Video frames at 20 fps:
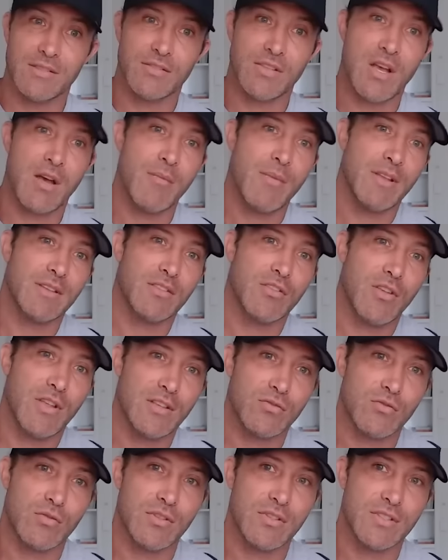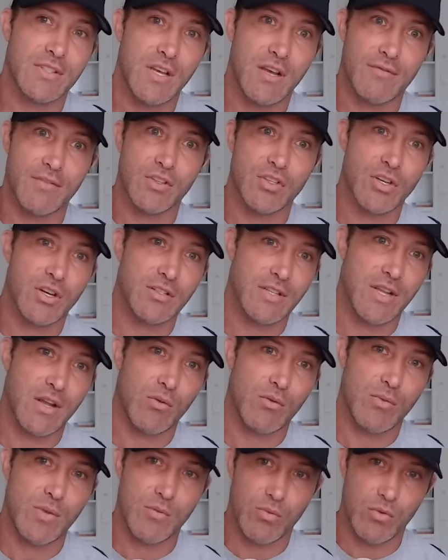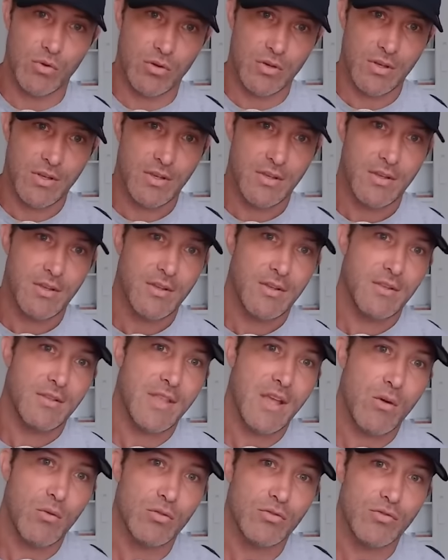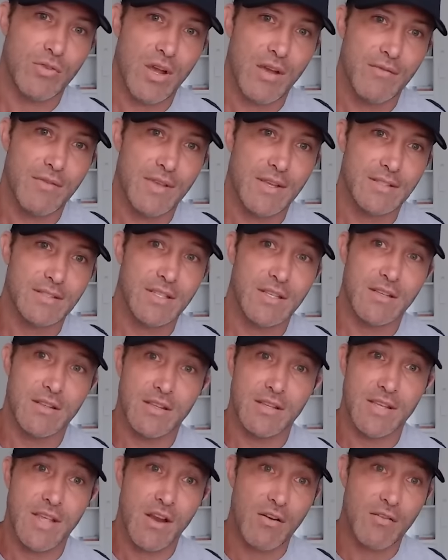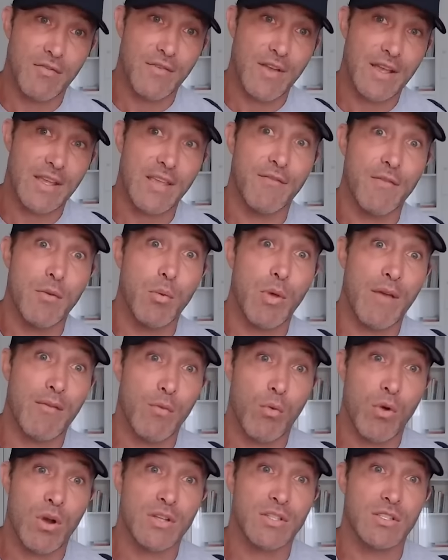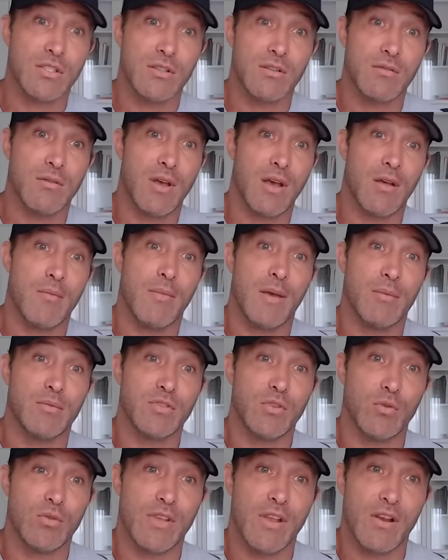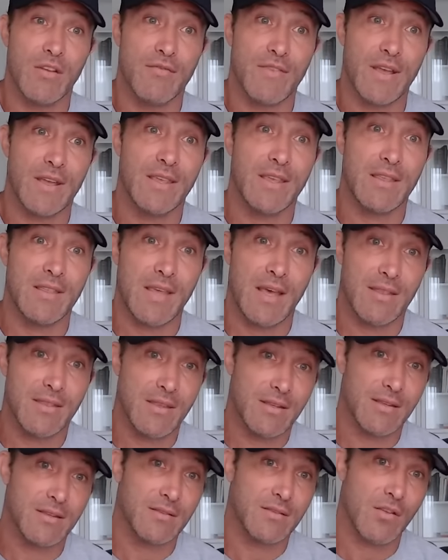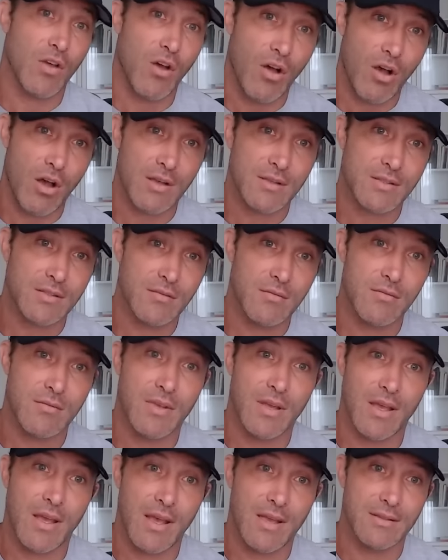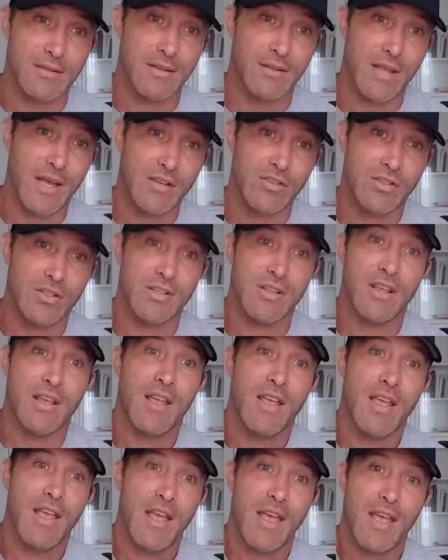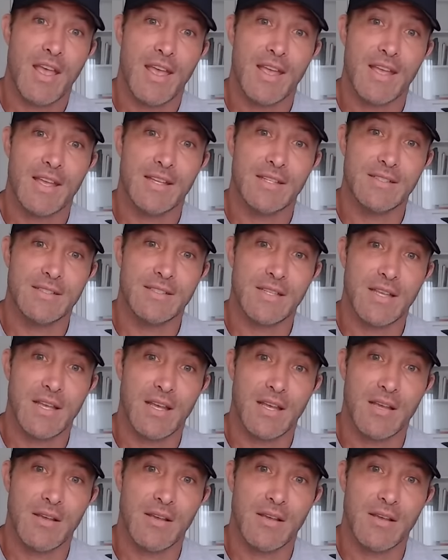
and leaves comments and all that sort of stuff and shares that with people. That will drive things. The Gary Fecke, if people haven't watched episode with Gary Fecke, that thing's awesome. That guy's a legend, and